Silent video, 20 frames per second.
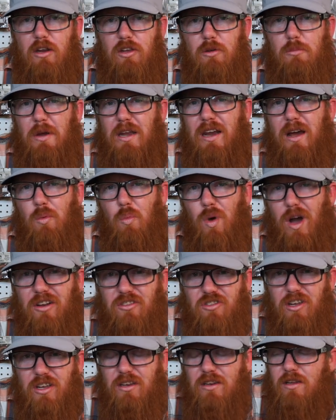You might not
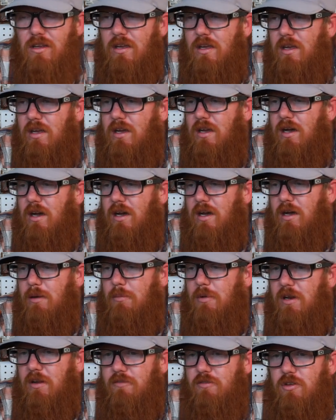watch it, um,
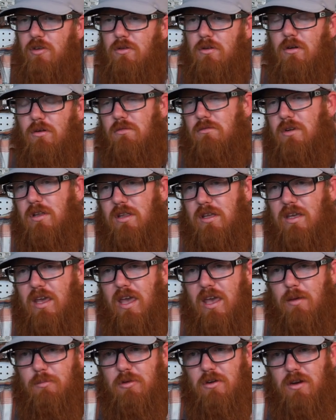but if you don't really camp,